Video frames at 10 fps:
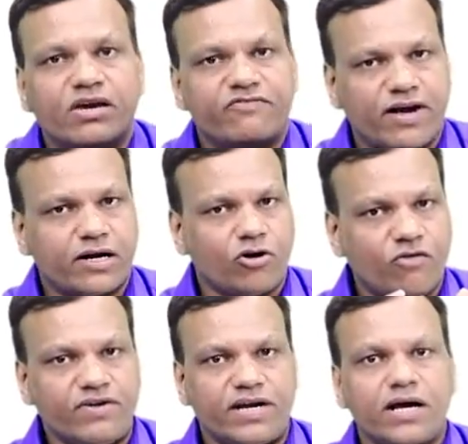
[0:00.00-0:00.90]
Effect
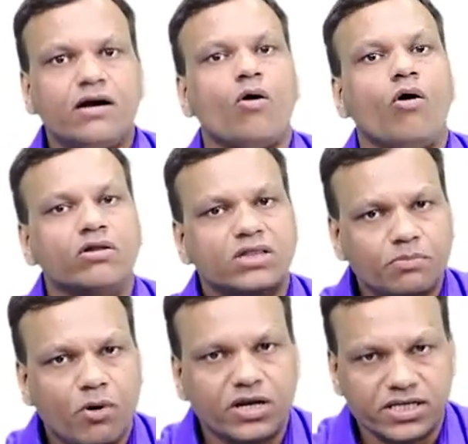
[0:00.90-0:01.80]
of drug on
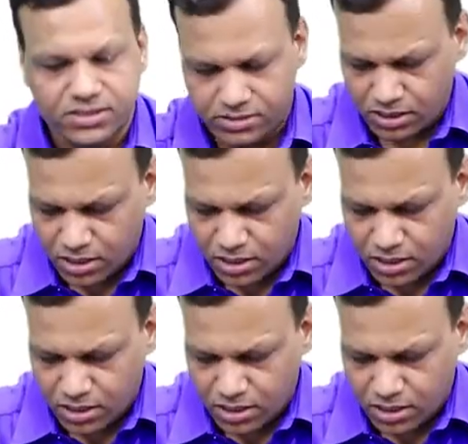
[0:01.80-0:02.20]
the bodies.